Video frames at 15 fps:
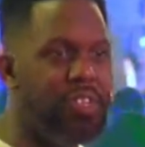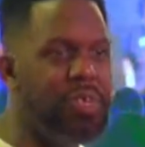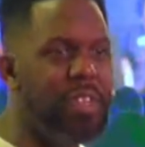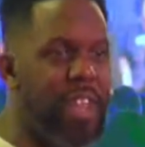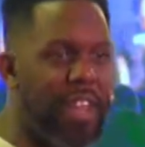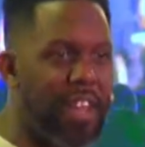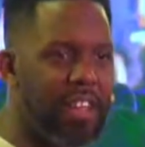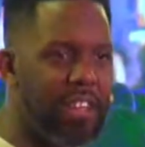
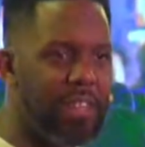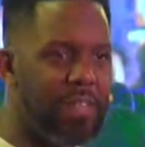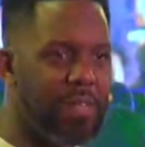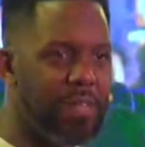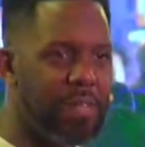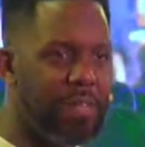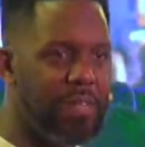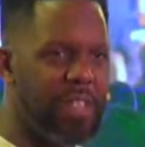that.
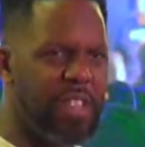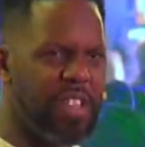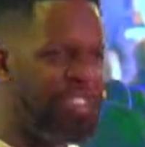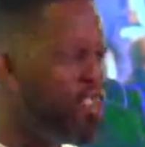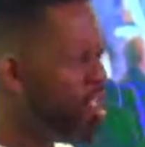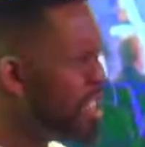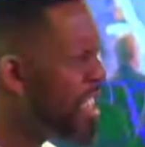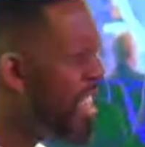It
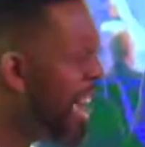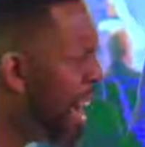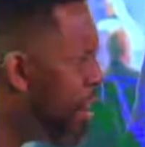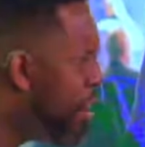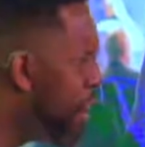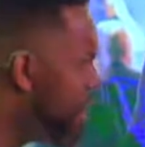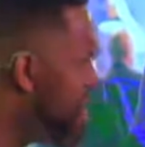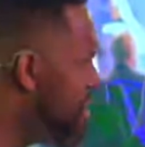took
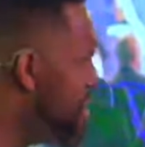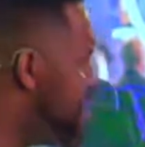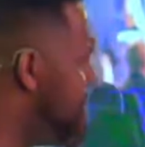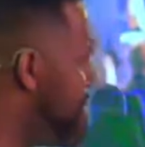character.